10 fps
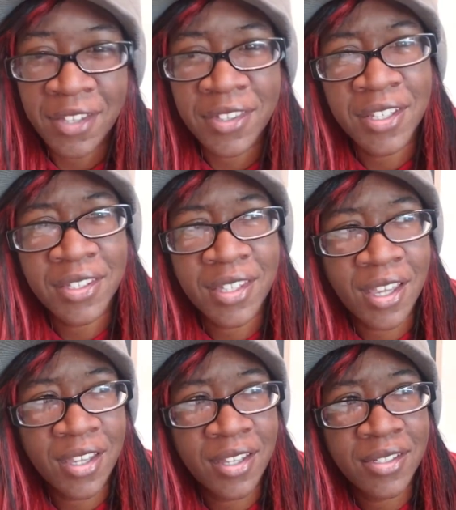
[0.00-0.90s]
think
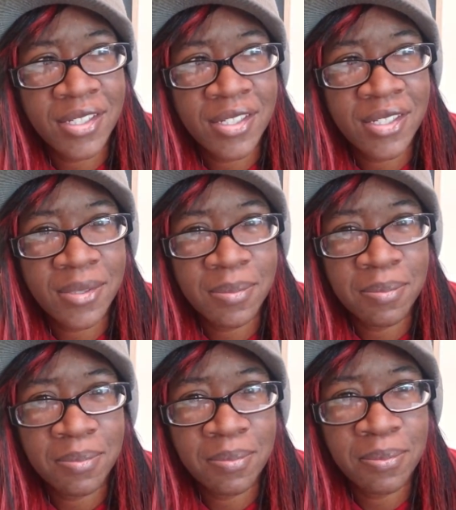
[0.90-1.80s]
that's
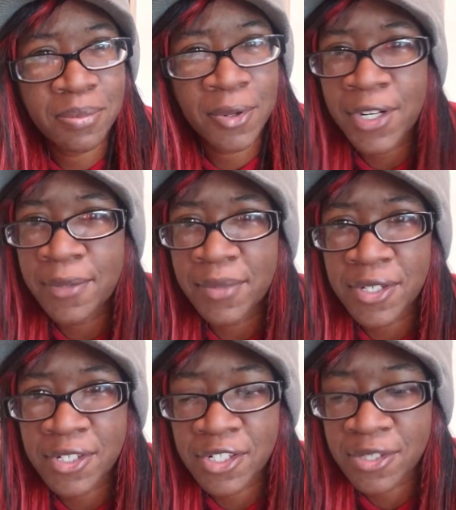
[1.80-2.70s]
pretty
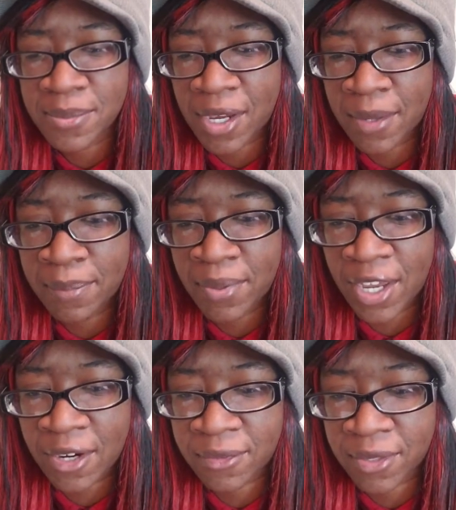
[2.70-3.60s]
much my
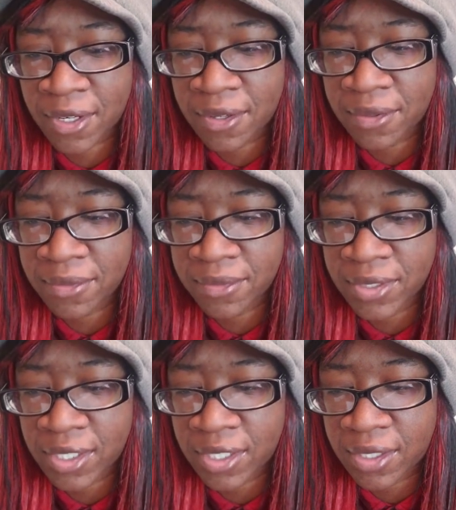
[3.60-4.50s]

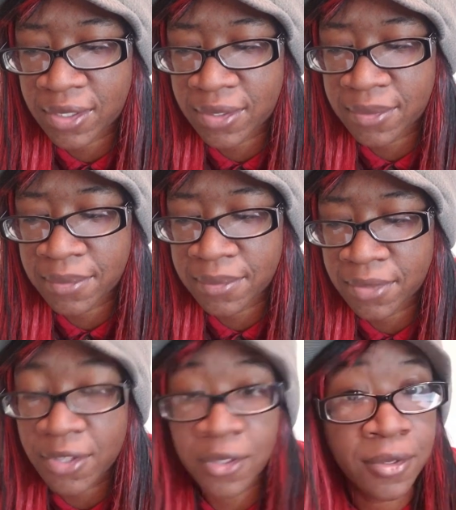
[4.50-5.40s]
background.
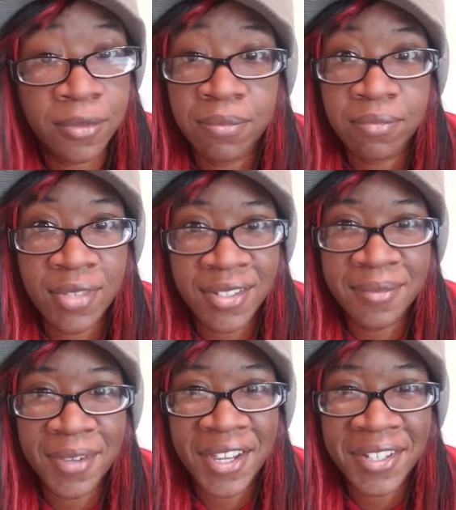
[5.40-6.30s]
Other than
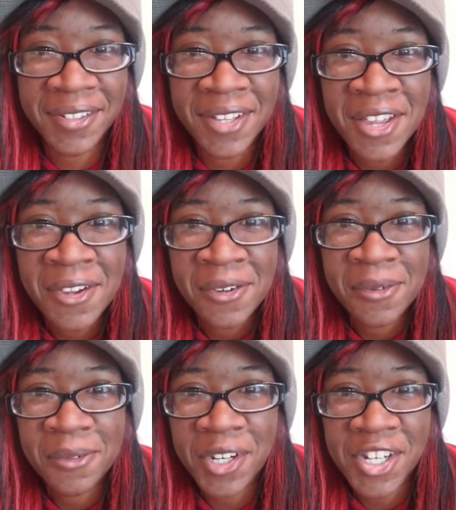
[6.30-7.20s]
my
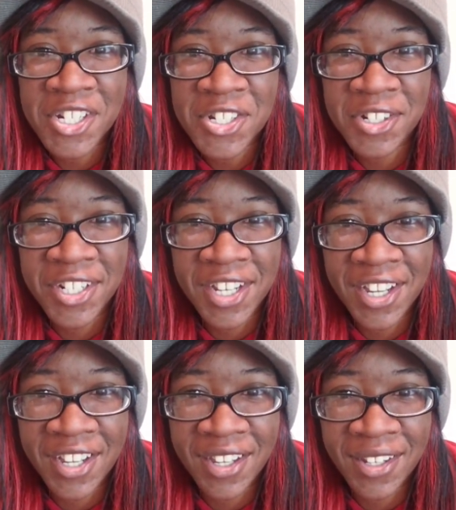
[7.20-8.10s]
work history,
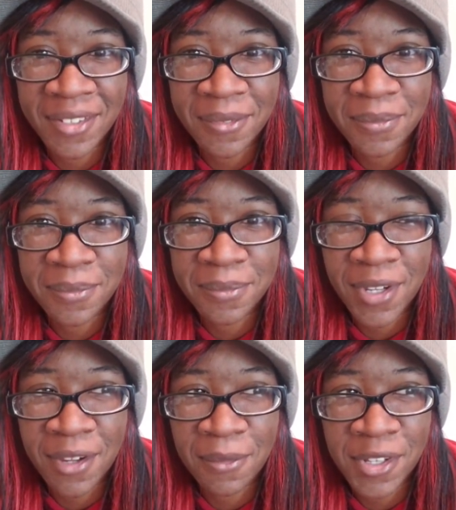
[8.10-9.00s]
I
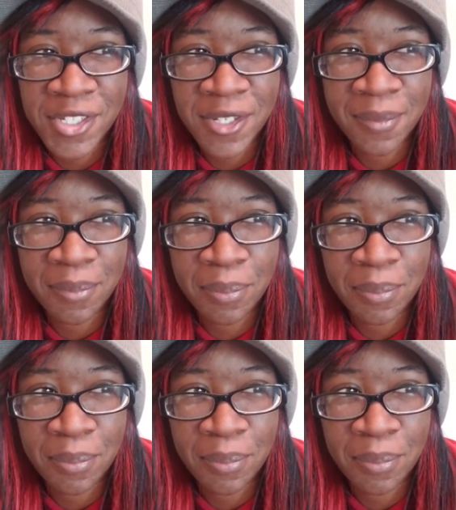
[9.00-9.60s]
was in